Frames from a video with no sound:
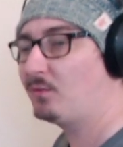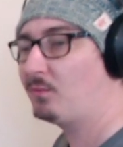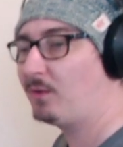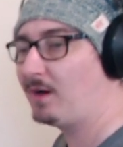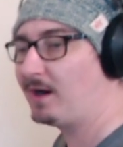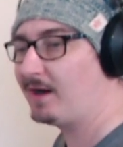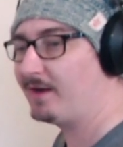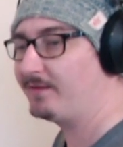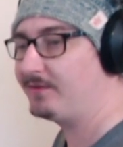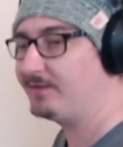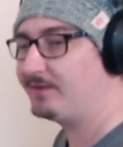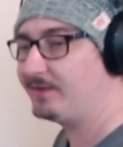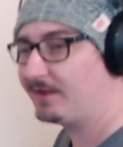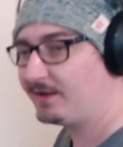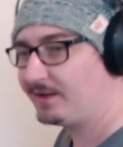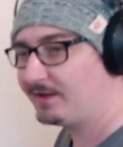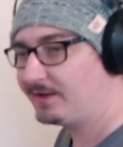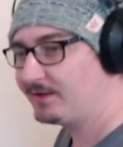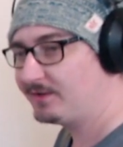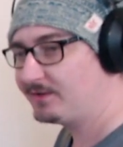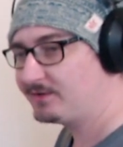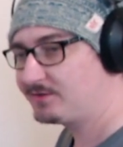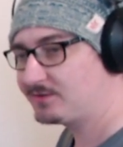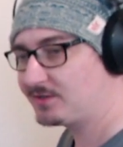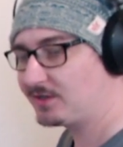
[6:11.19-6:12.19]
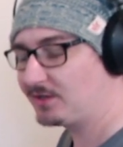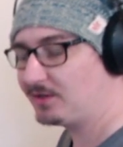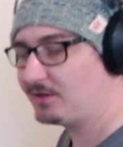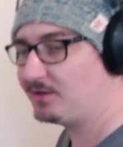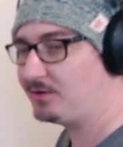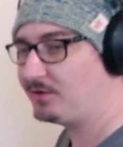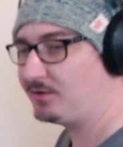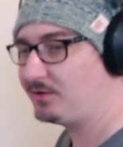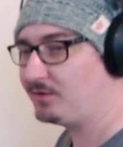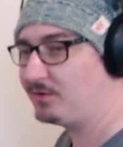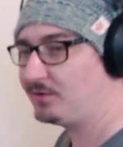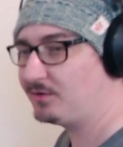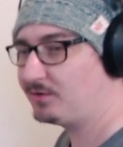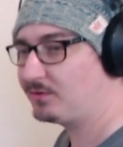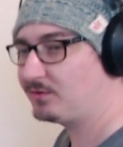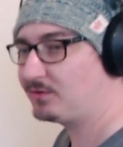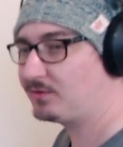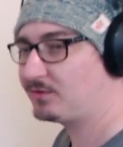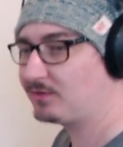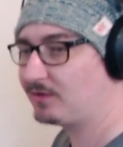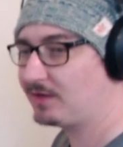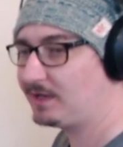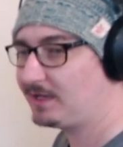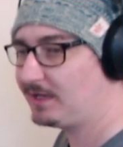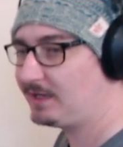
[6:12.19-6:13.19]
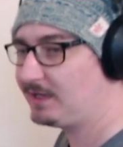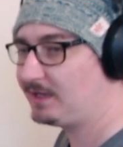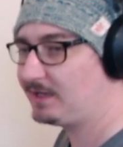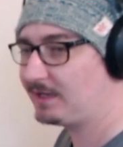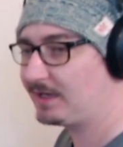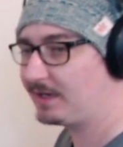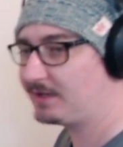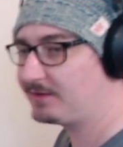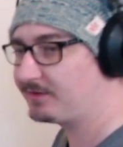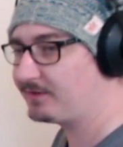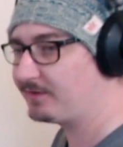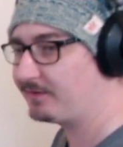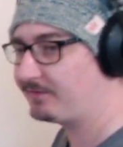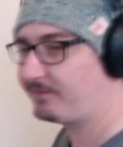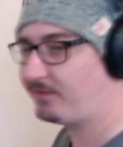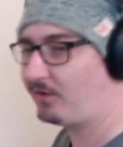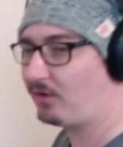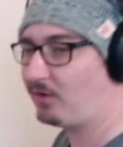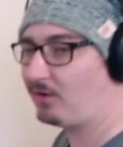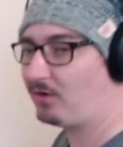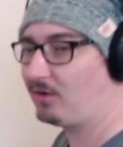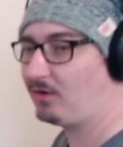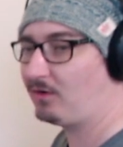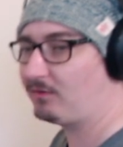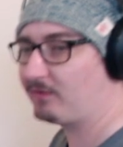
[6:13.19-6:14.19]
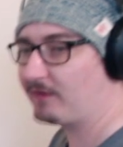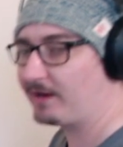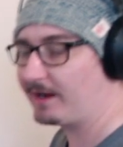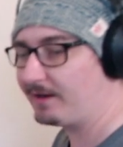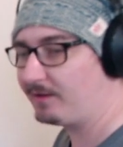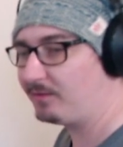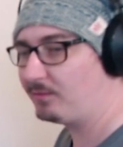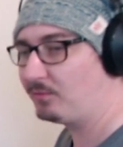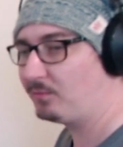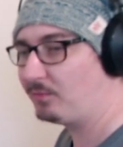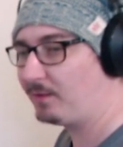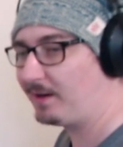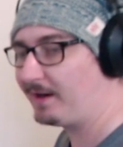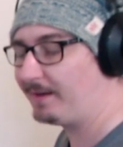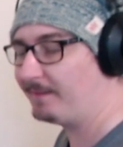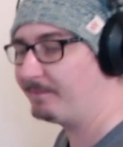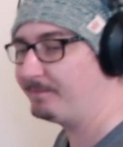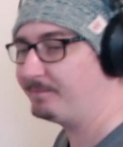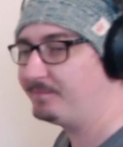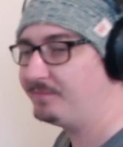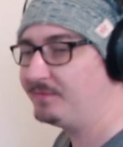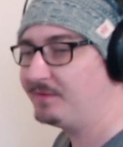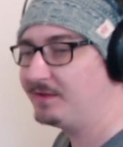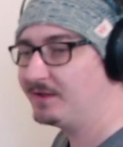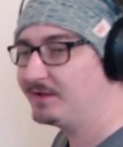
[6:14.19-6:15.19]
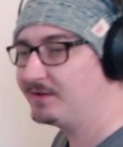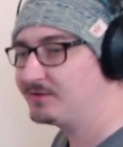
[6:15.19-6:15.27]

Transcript: 1 2 3 and a 4 and 1